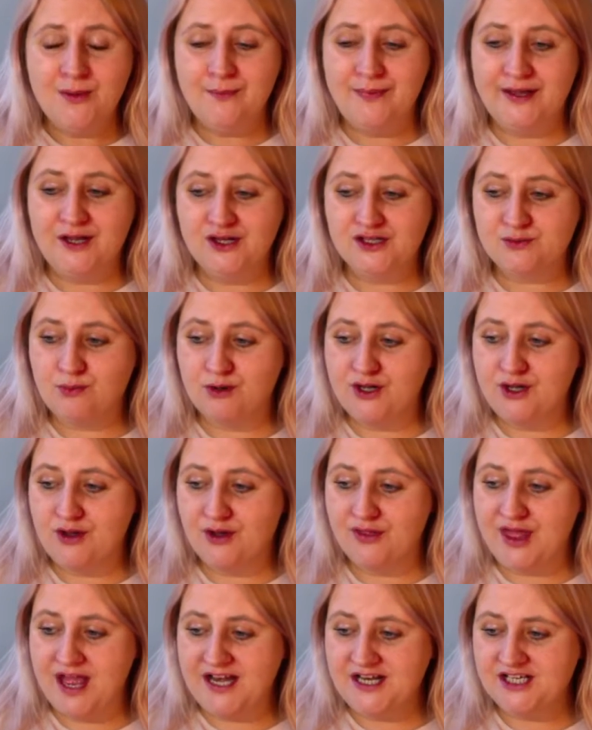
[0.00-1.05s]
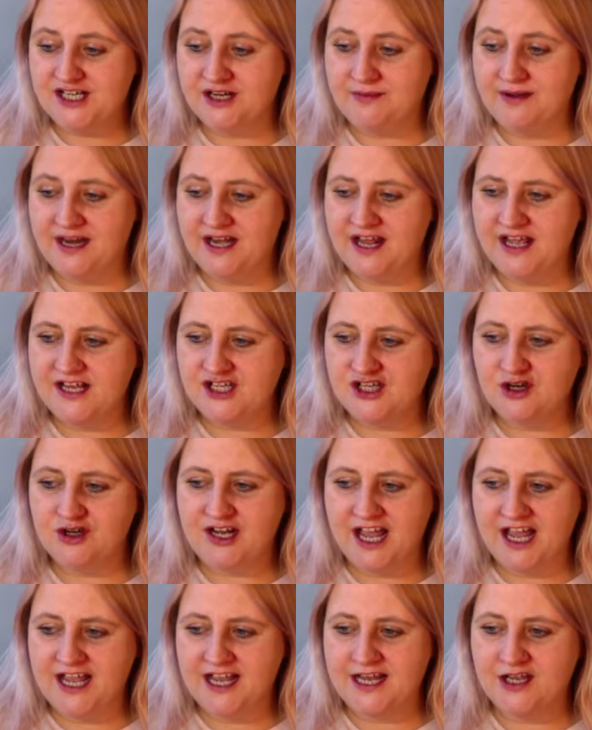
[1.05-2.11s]
because what you're then doing is you're
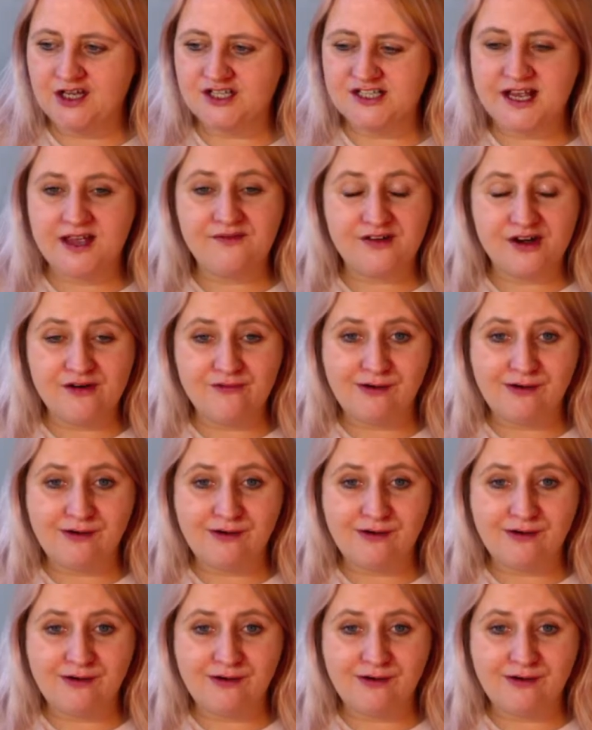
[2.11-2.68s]
getting yourself in